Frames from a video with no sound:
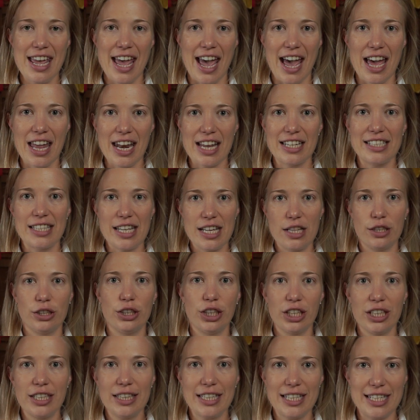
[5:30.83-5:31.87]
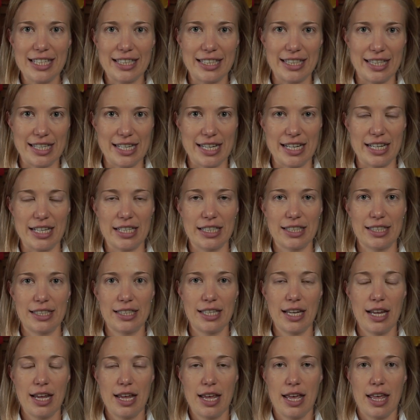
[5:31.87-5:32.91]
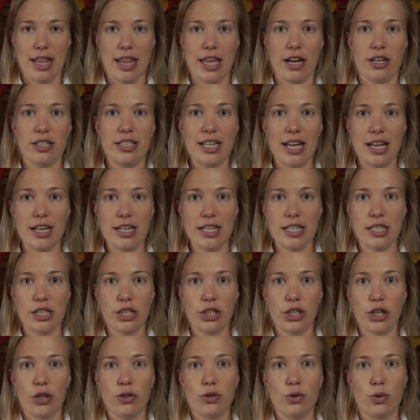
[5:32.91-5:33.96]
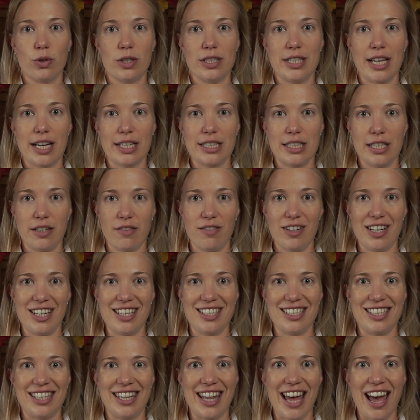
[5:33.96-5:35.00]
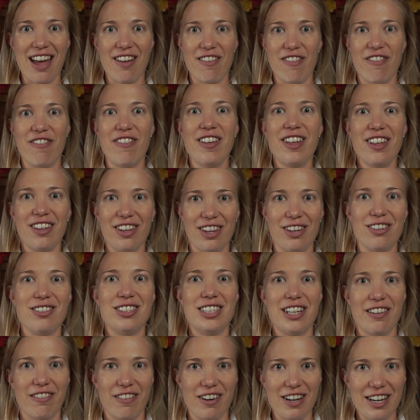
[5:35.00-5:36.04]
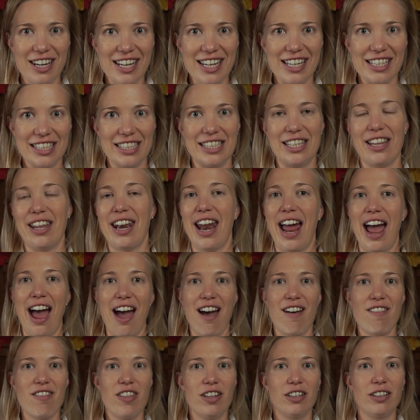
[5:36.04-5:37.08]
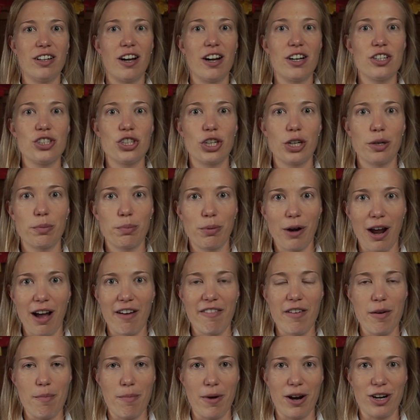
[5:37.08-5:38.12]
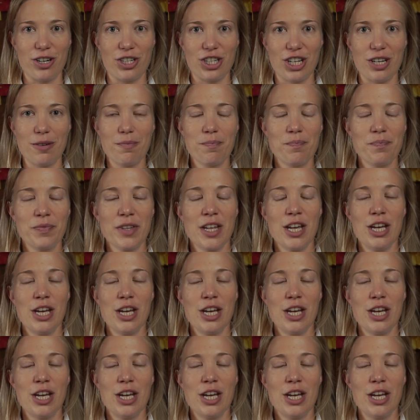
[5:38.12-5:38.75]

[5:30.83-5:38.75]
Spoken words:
And as they learn these things, they're tending to go towards activities that fill those different needs, that have the larger profit margin.